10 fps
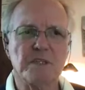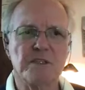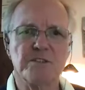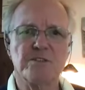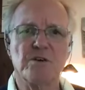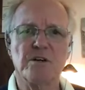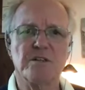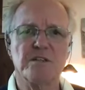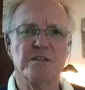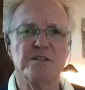This is
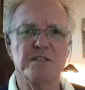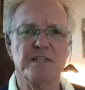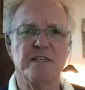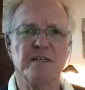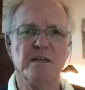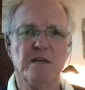harder to see,